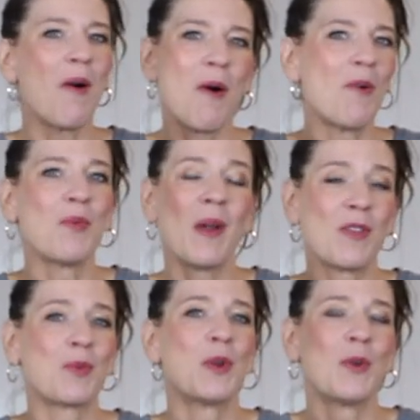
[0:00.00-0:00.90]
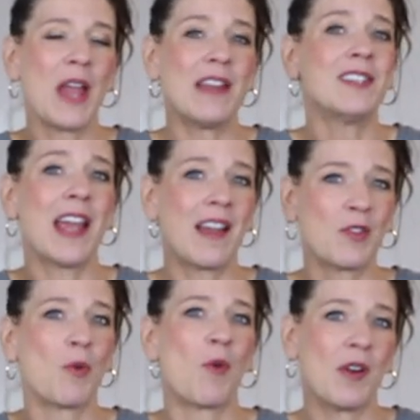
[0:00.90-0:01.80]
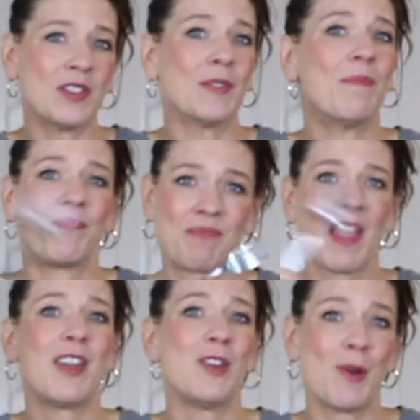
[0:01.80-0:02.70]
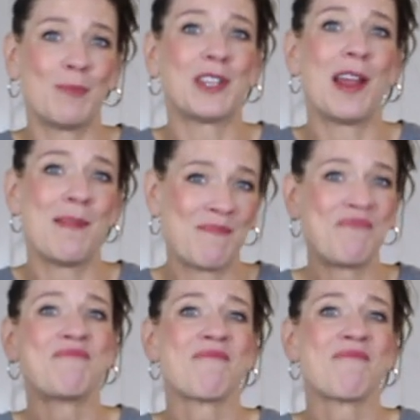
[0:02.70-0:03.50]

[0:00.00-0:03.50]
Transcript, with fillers: All the way through and tag the chorus. You know what I'm saying?